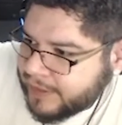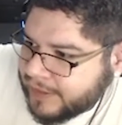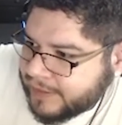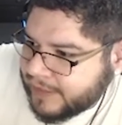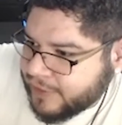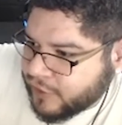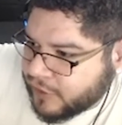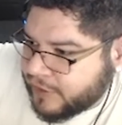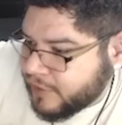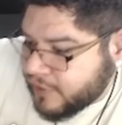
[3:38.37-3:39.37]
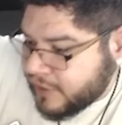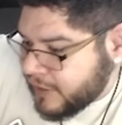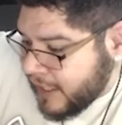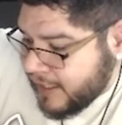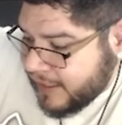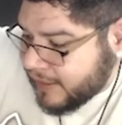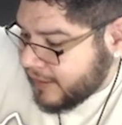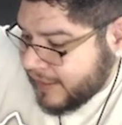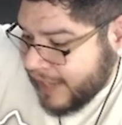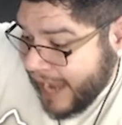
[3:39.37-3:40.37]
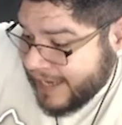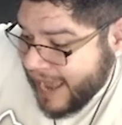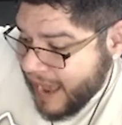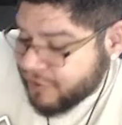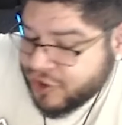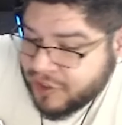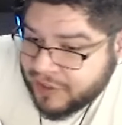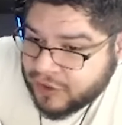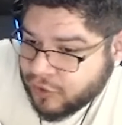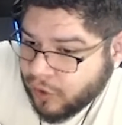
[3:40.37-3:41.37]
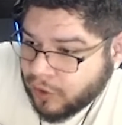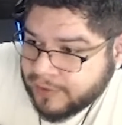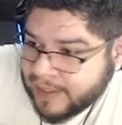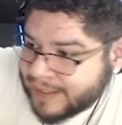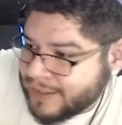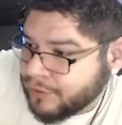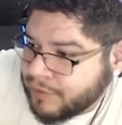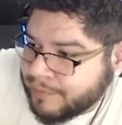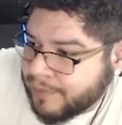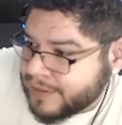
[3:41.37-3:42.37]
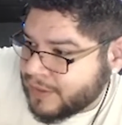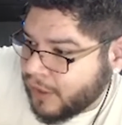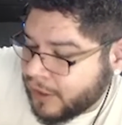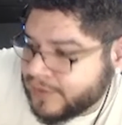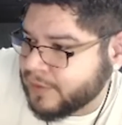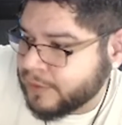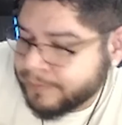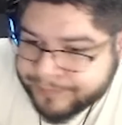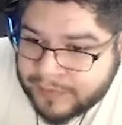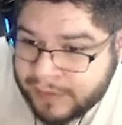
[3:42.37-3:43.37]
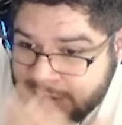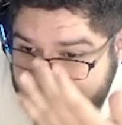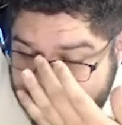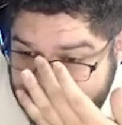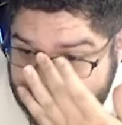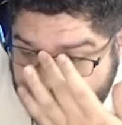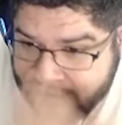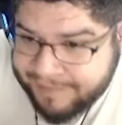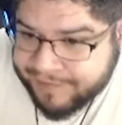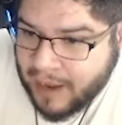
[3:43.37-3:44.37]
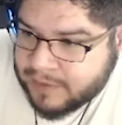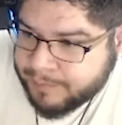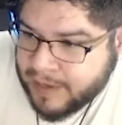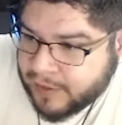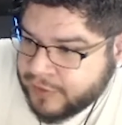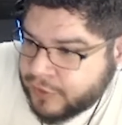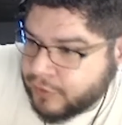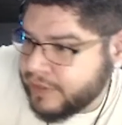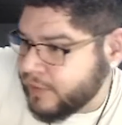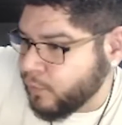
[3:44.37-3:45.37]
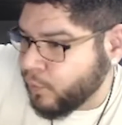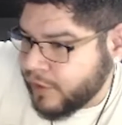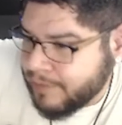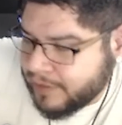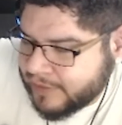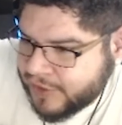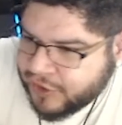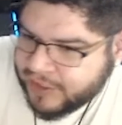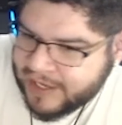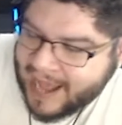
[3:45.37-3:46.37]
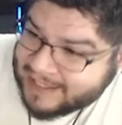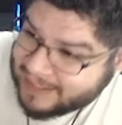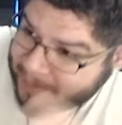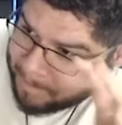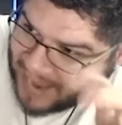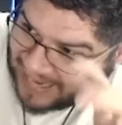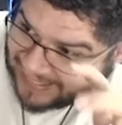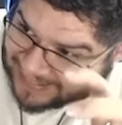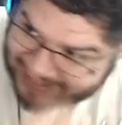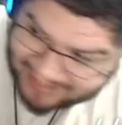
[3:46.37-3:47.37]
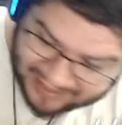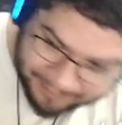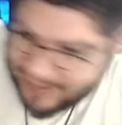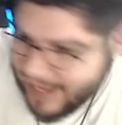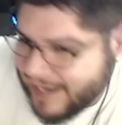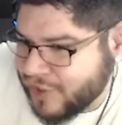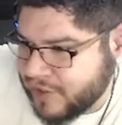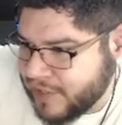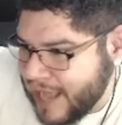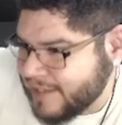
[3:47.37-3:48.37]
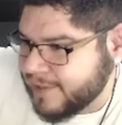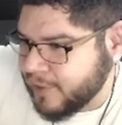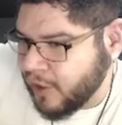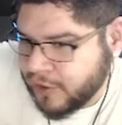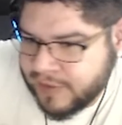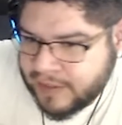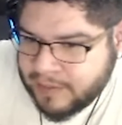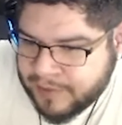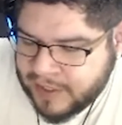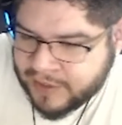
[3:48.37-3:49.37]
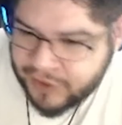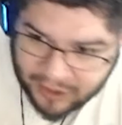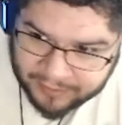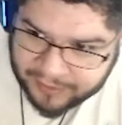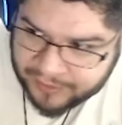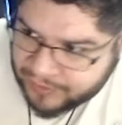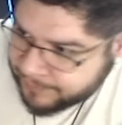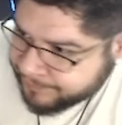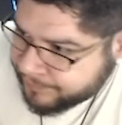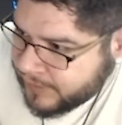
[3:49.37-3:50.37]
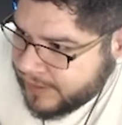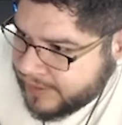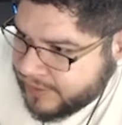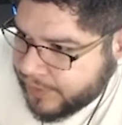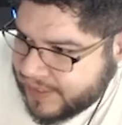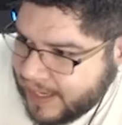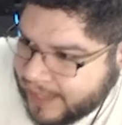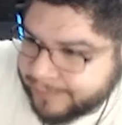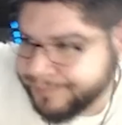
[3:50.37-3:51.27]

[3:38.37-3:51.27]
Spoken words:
then you're kind of have a shitty controller in like 2-3 months, honestly. So that's why Phob is better, because you don't need to worry about that shit. It has magnets, and it just lasts longer than the potentiometers. So it's like,